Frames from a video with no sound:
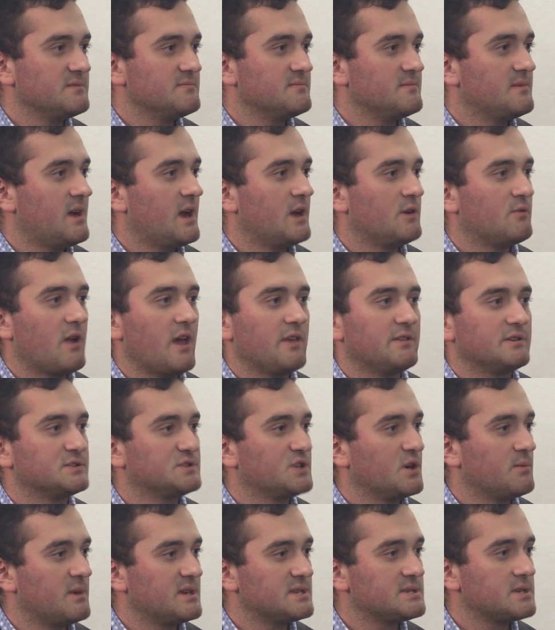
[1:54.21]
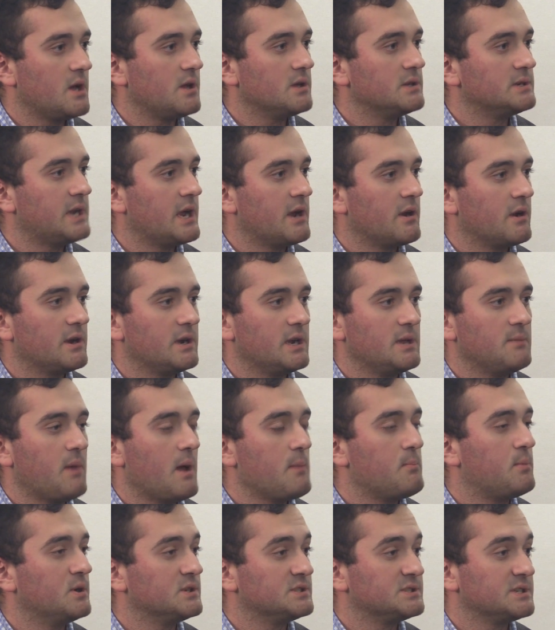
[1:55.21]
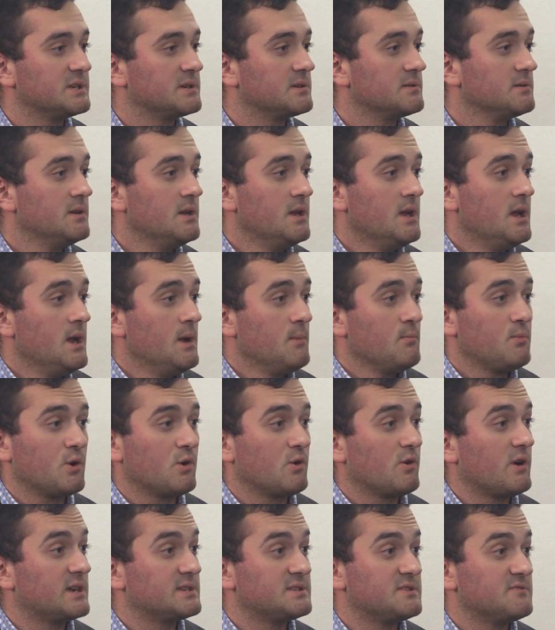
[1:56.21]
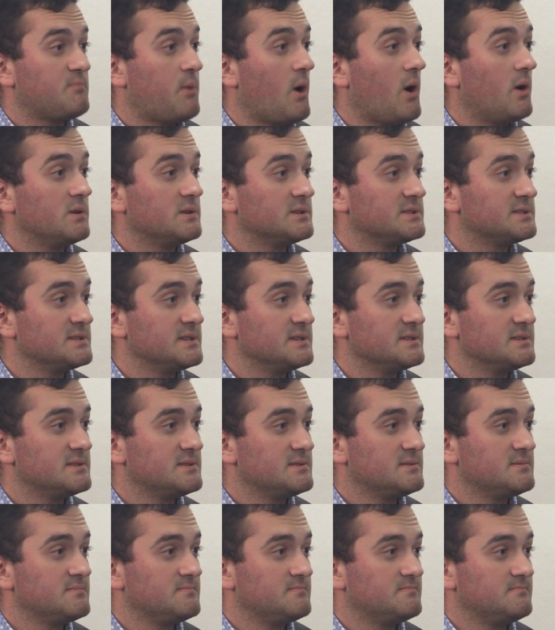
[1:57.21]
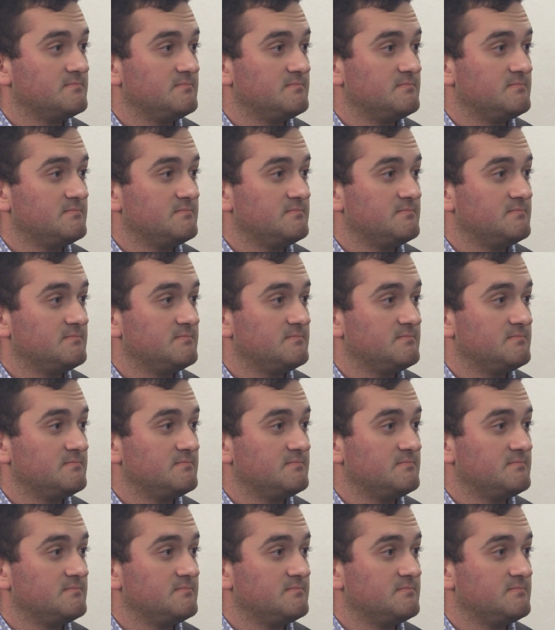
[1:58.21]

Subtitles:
I'd rather show my solidarity by pushing progressive policies